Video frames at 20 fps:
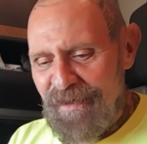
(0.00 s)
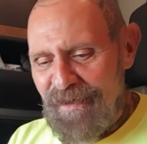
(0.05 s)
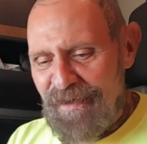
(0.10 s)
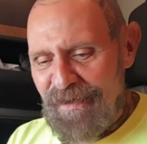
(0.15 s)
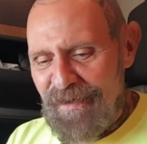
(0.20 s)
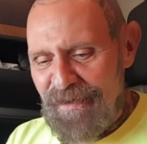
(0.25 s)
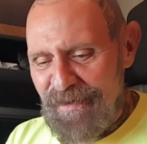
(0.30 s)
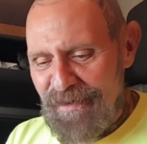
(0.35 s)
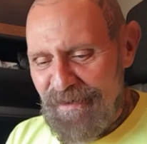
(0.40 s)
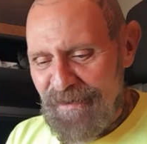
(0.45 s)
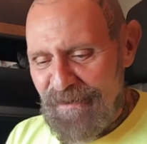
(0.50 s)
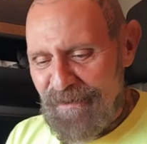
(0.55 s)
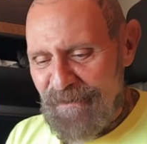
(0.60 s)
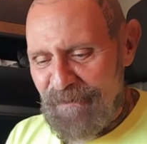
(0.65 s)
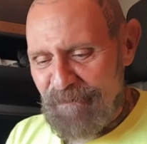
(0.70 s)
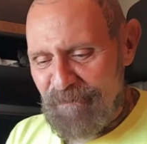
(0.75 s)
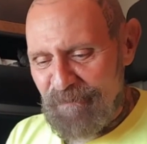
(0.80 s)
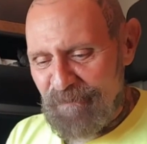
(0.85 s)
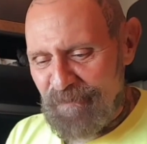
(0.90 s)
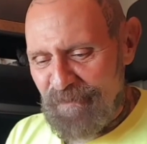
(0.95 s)
Uh,
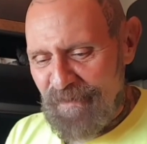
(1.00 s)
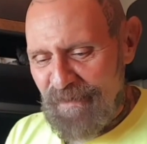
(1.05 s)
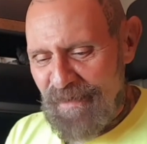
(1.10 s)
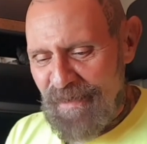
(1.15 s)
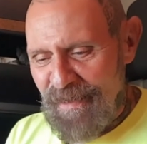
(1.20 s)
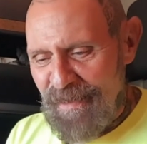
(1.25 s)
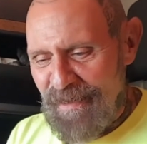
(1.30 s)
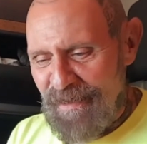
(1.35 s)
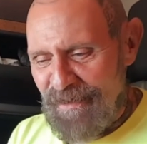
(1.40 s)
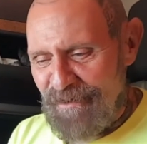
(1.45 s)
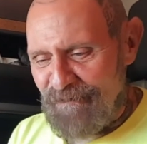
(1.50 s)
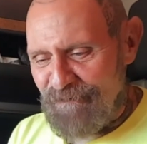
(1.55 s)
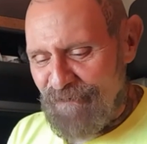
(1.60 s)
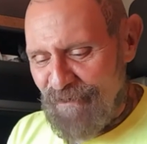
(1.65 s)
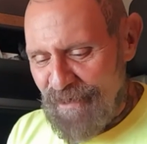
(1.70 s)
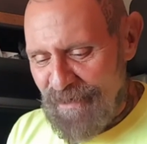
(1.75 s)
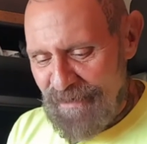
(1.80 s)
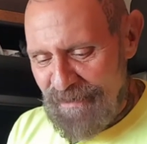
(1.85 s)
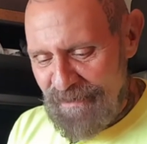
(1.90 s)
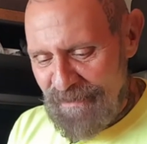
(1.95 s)
And
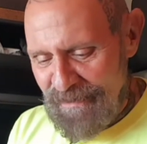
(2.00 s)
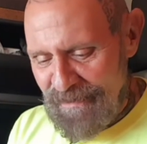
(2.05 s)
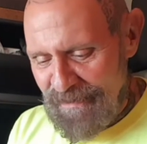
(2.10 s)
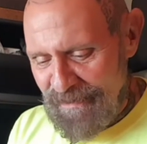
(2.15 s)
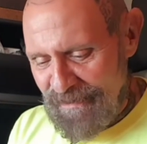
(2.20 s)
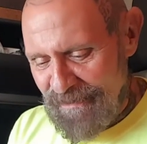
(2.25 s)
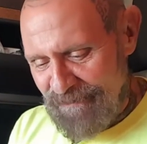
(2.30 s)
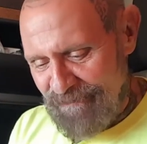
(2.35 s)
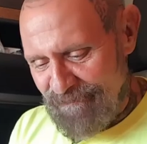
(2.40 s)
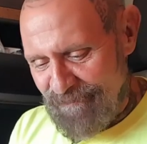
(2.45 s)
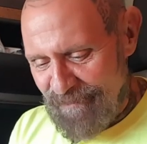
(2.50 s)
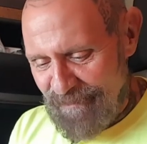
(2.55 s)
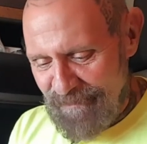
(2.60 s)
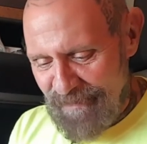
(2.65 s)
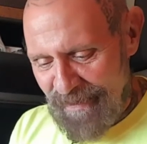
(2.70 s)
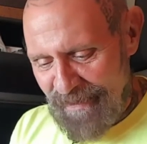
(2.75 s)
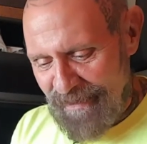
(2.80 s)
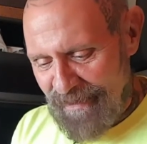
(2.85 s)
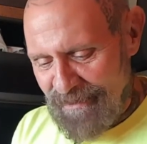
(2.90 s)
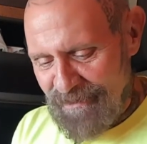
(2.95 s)
finally,
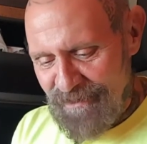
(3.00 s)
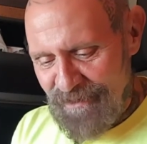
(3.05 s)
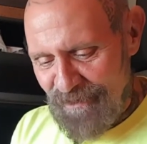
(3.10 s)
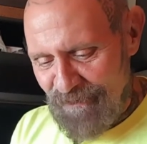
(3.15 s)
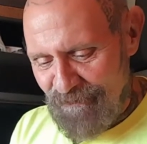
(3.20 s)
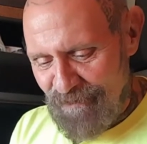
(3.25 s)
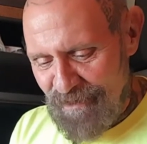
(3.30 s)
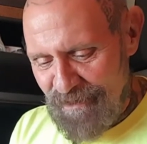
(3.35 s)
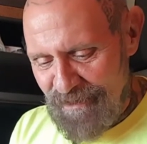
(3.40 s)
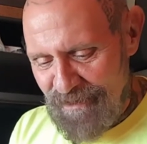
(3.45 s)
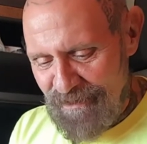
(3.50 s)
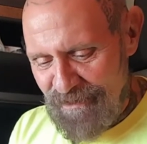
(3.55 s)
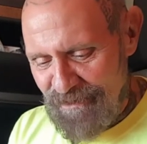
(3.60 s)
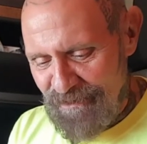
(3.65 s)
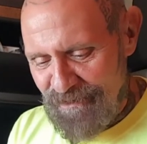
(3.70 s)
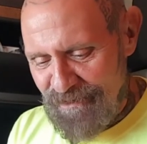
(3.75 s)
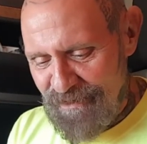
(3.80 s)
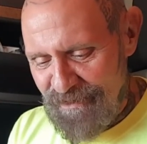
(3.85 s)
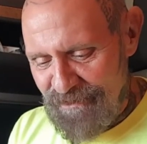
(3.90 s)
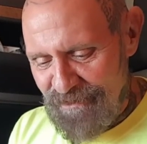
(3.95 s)
I guess over the
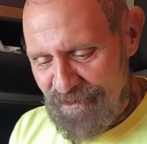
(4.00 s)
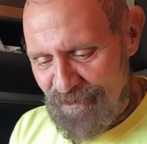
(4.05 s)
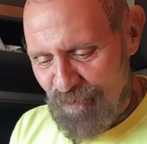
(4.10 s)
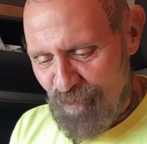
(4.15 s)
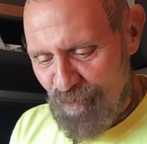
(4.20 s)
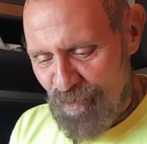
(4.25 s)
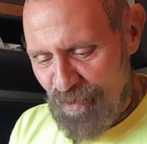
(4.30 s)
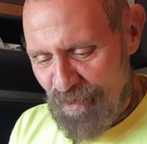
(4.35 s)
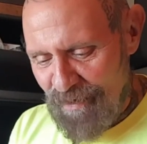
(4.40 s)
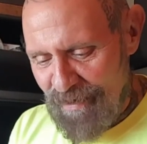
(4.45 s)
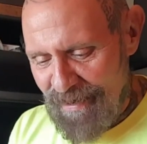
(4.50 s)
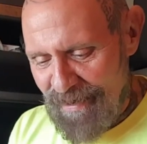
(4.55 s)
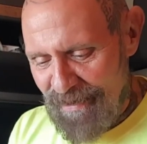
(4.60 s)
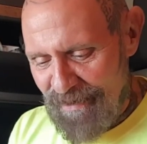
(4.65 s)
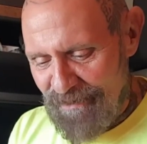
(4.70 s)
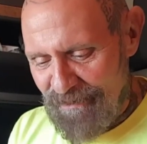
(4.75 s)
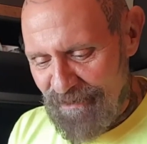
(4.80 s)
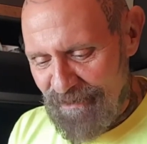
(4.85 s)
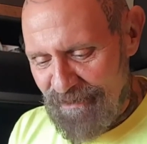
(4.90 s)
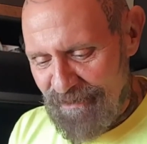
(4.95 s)
years, it just wore
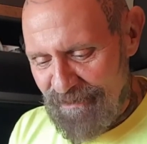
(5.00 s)
out.